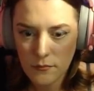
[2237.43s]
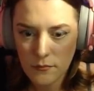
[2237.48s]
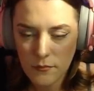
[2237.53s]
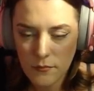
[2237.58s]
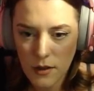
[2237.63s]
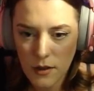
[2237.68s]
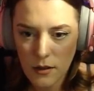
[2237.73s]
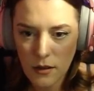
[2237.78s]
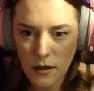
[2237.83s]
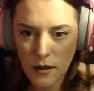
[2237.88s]

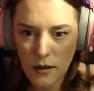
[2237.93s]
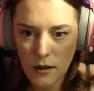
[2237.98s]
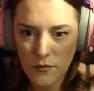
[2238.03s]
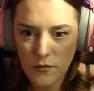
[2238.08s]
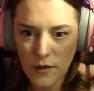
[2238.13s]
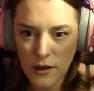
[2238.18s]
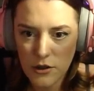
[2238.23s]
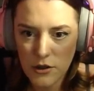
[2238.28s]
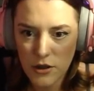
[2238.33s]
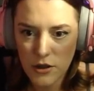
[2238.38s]
I like the
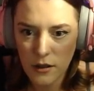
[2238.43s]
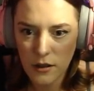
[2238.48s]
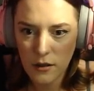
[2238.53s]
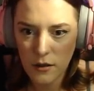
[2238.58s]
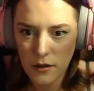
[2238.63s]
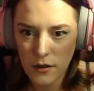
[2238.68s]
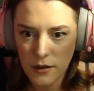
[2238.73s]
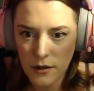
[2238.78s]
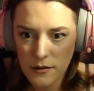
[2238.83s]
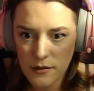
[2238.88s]
flashing
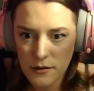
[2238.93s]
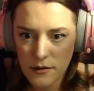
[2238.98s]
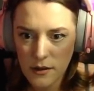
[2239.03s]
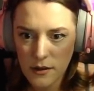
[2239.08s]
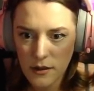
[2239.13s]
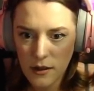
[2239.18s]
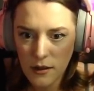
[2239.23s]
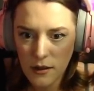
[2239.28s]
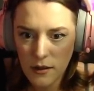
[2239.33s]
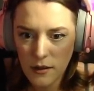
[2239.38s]
lights.
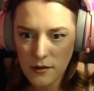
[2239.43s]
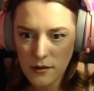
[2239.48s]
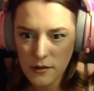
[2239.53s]
Is he